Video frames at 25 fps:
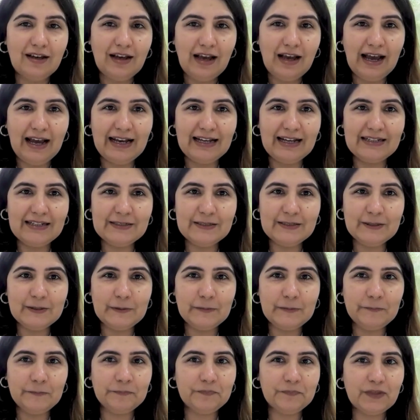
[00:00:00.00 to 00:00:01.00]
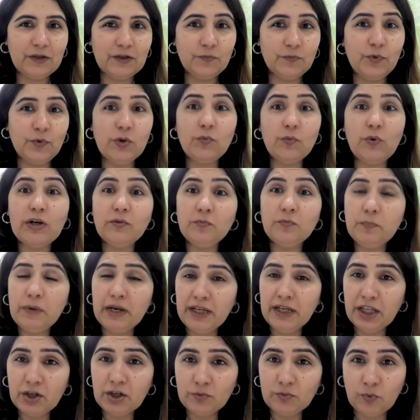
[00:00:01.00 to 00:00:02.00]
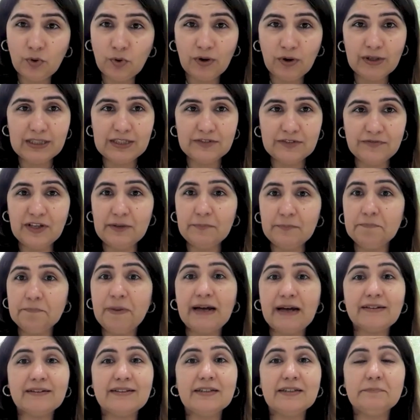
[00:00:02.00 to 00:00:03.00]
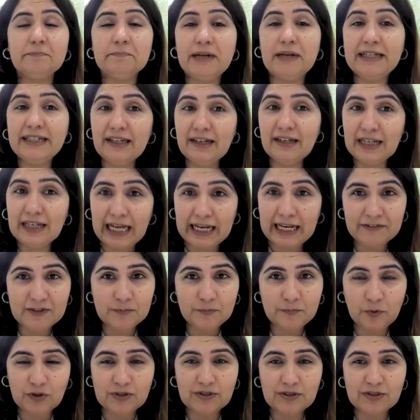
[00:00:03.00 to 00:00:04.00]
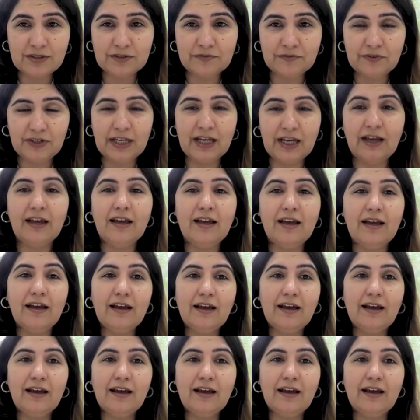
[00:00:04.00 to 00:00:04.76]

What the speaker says: And we won many awards. We impacted many lives positively.